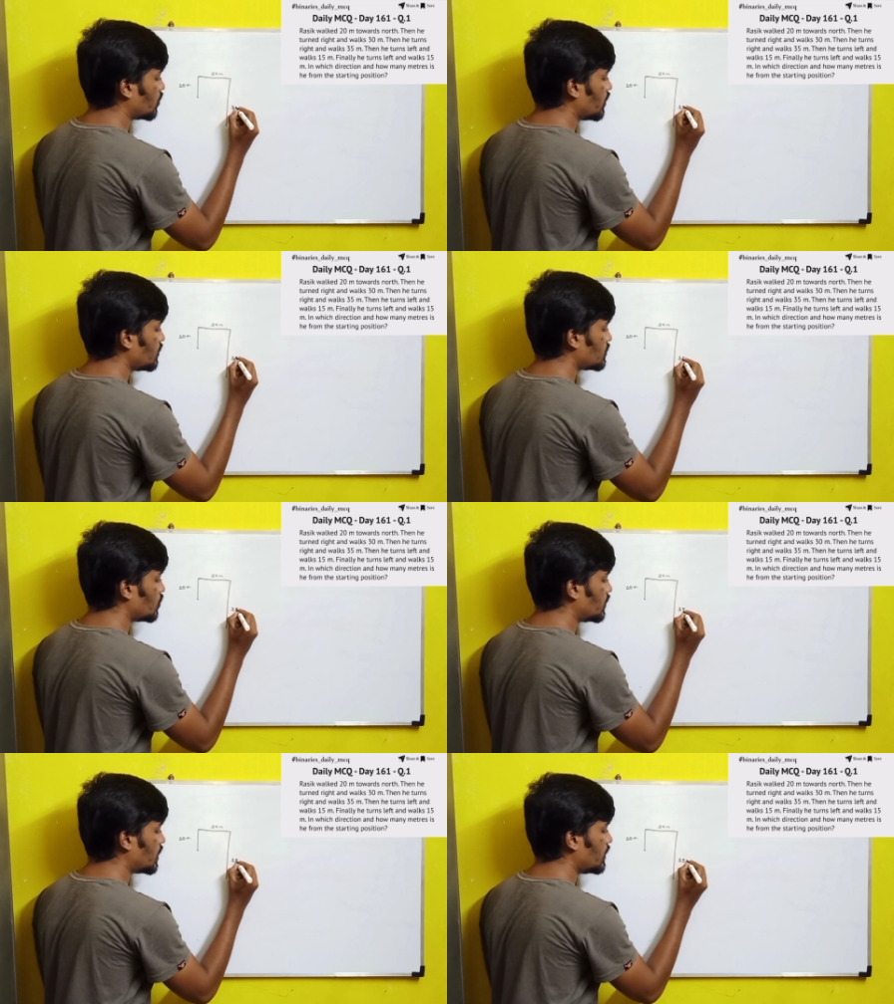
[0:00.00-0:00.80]
Okay,
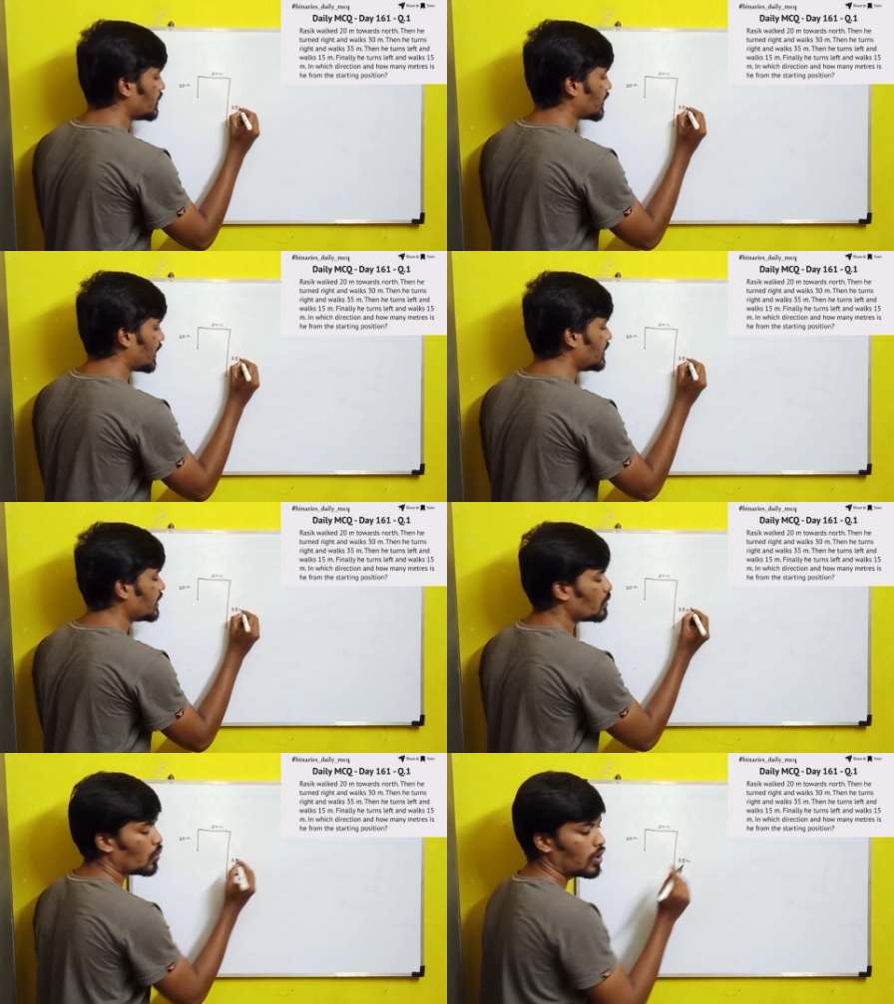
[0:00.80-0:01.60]
so turning
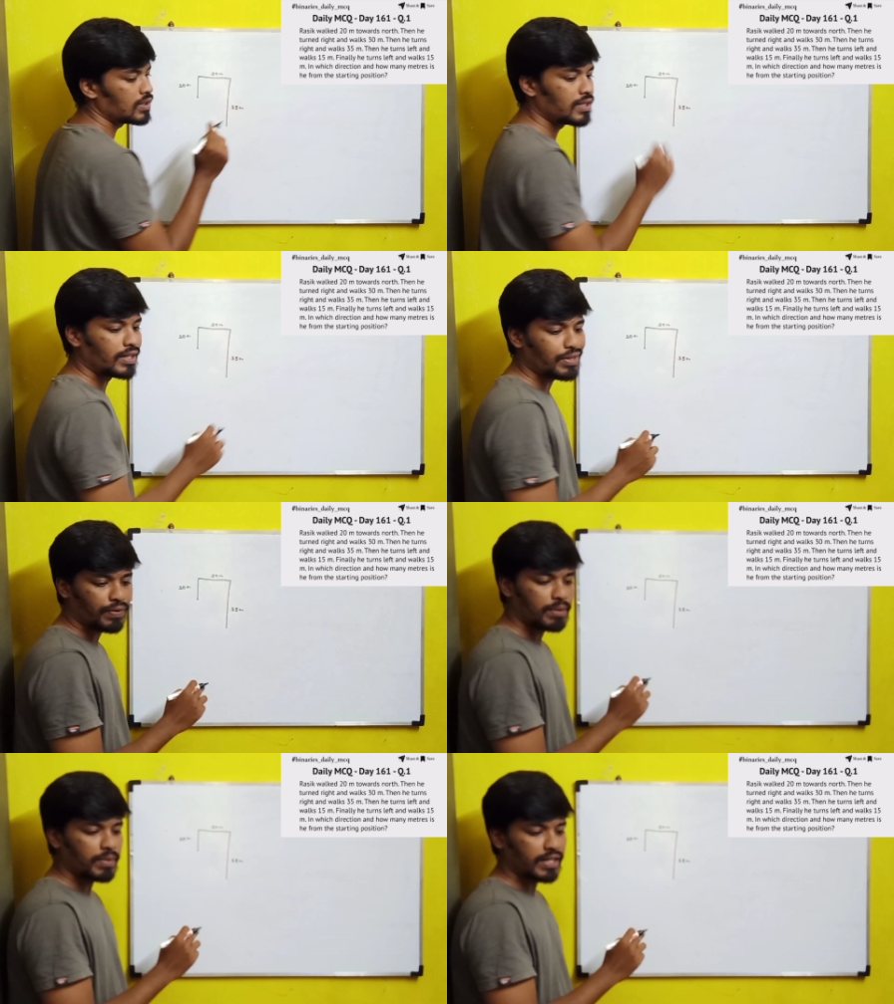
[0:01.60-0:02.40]
right and walks
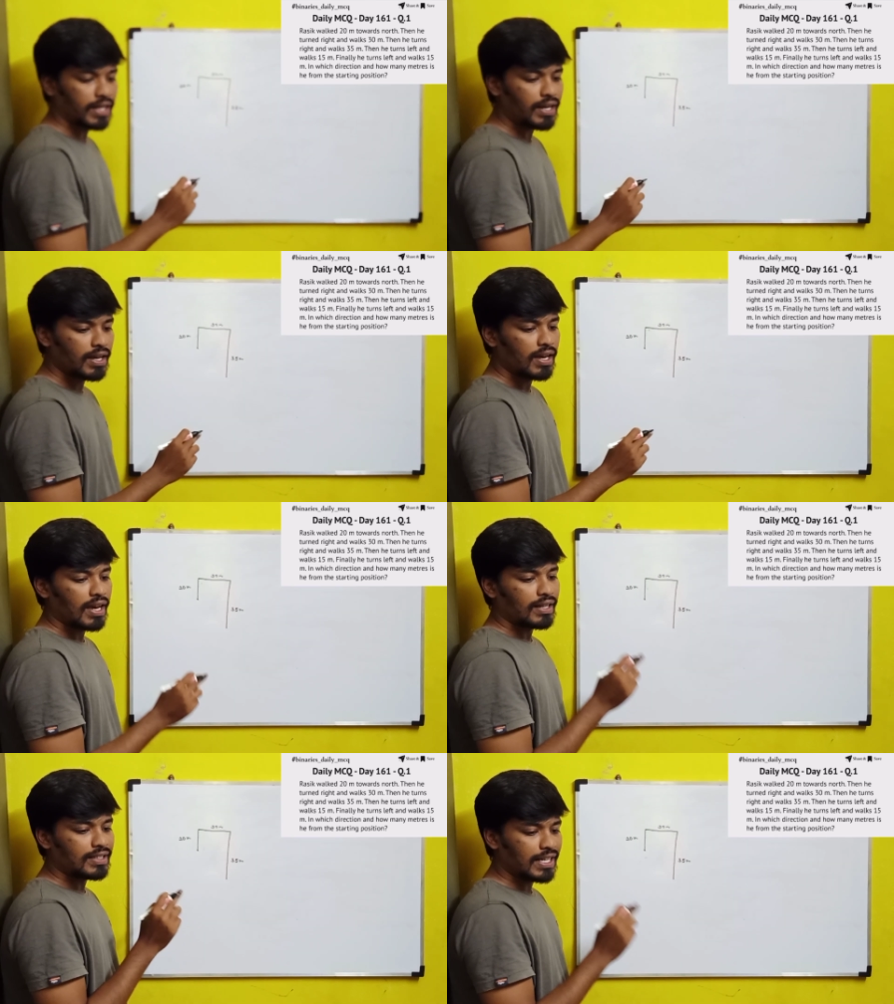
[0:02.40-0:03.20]
35 meter,
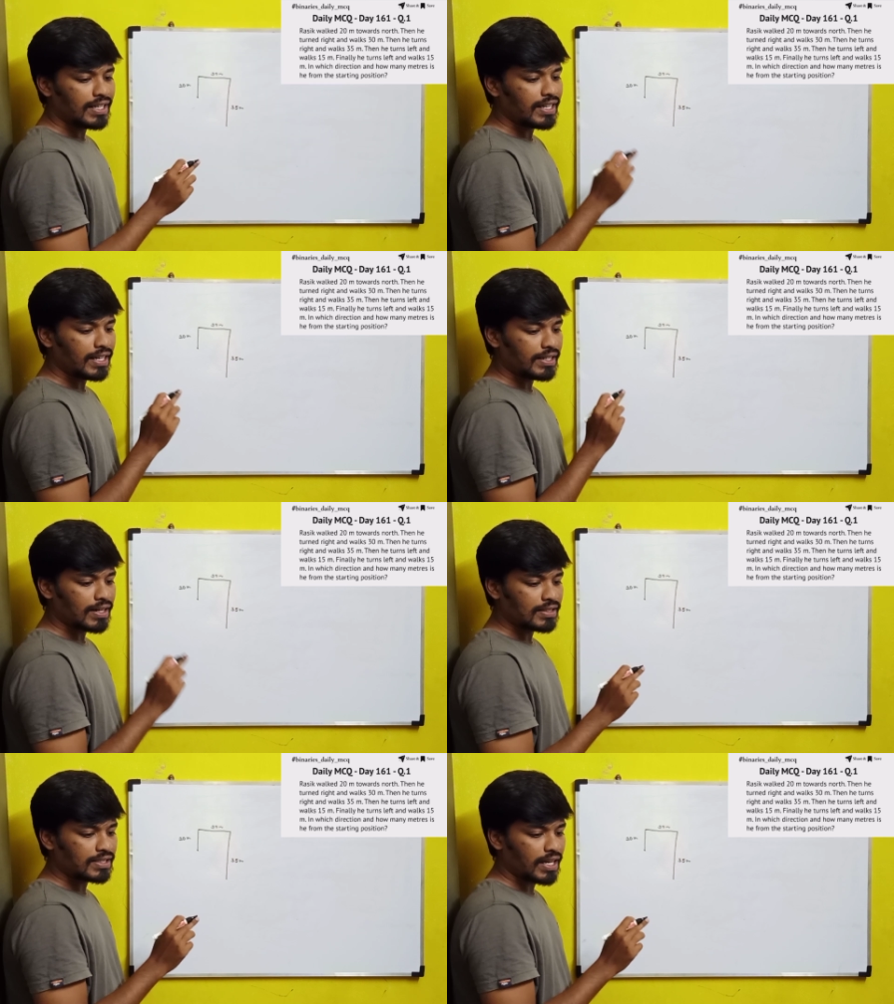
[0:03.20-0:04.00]
then he
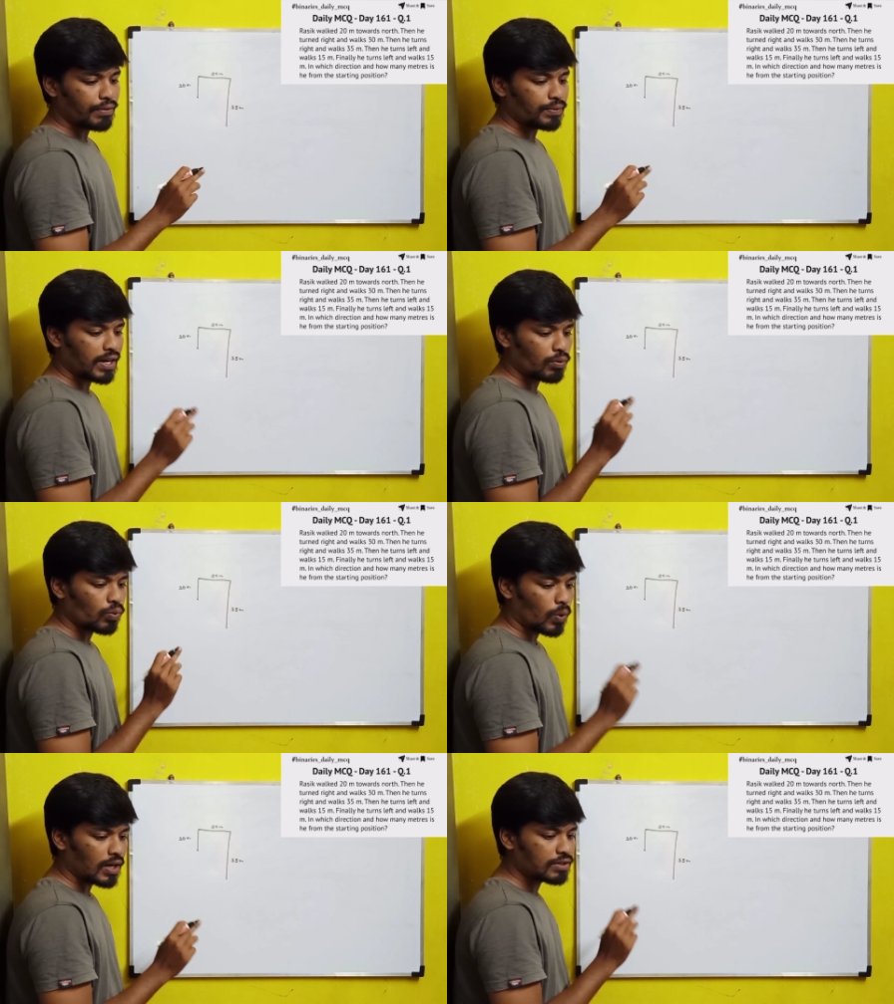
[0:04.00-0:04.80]
turns left
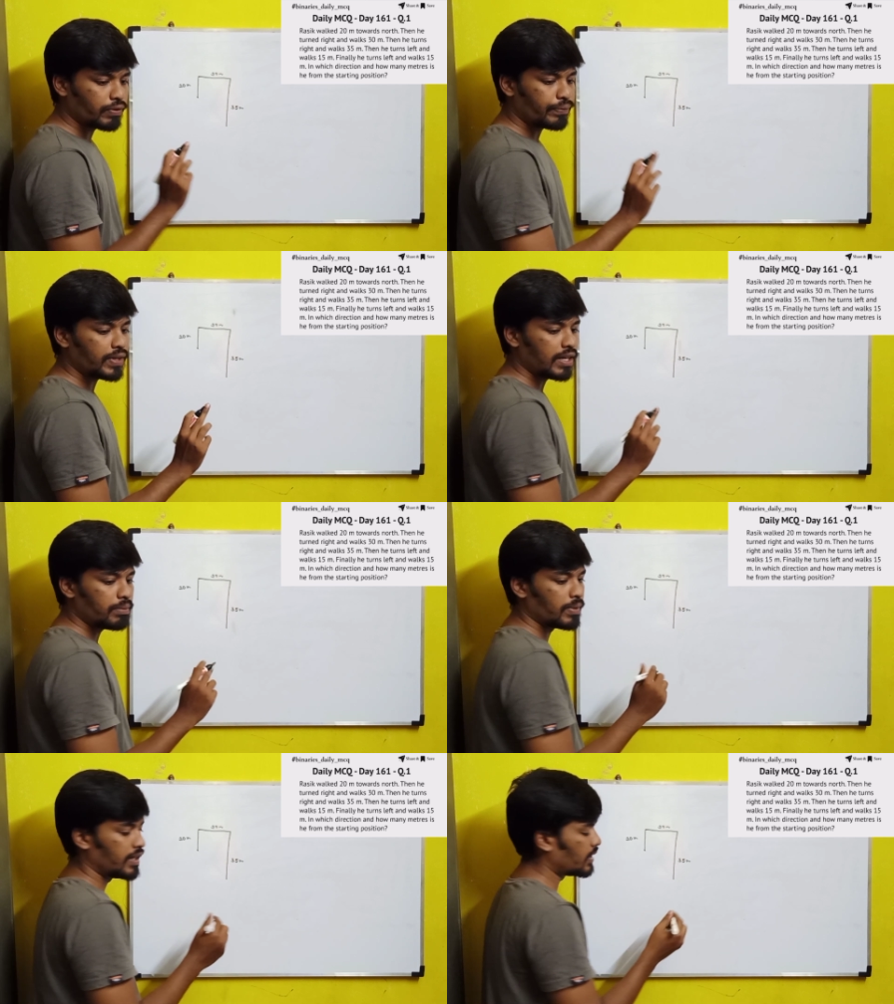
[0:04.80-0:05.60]
and walks 15